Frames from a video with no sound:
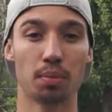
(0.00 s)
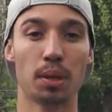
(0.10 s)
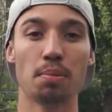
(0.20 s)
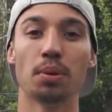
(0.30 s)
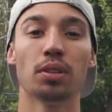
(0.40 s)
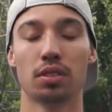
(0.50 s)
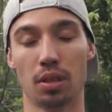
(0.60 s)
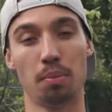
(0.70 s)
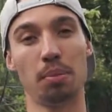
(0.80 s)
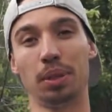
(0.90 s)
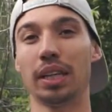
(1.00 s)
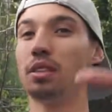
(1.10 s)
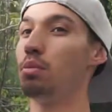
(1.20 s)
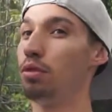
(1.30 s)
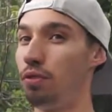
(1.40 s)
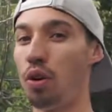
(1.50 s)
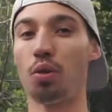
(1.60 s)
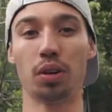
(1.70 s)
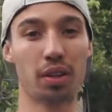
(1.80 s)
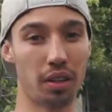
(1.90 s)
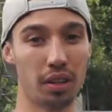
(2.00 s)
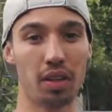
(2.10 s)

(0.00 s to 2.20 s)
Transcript: people. Some people like to move forward.